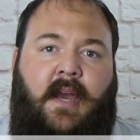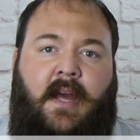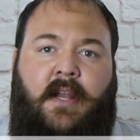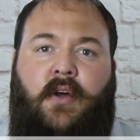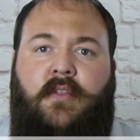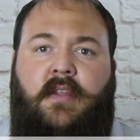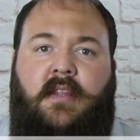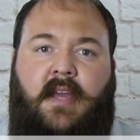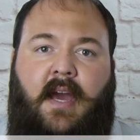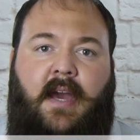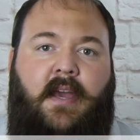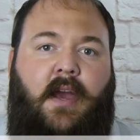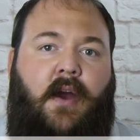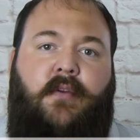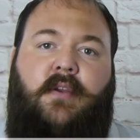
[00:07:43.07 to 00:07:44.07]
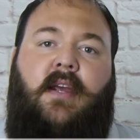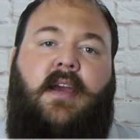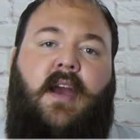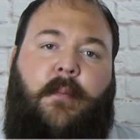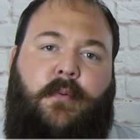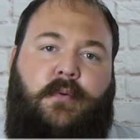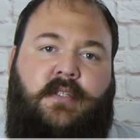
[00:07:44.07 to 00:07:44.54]
and on the day only a
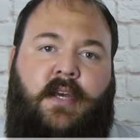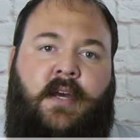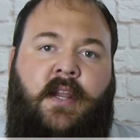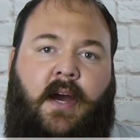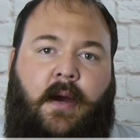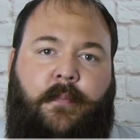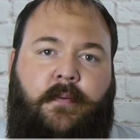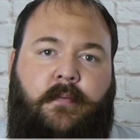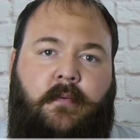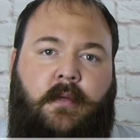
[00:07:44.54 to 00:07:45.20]
couple turn up.